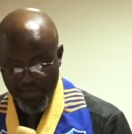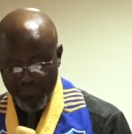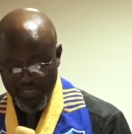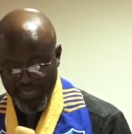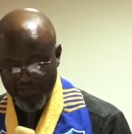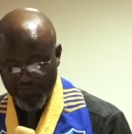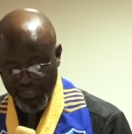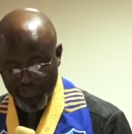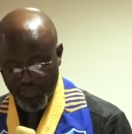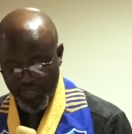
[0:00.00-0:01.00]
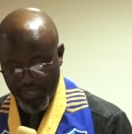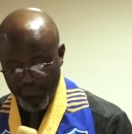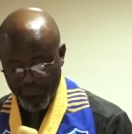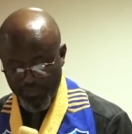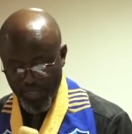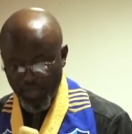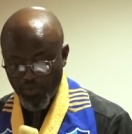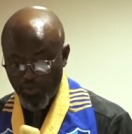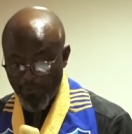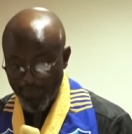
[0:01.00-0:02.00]
family that feeds on him.
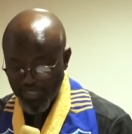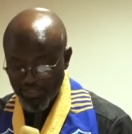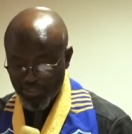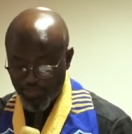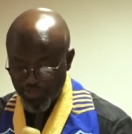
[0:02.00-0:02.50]
We missed this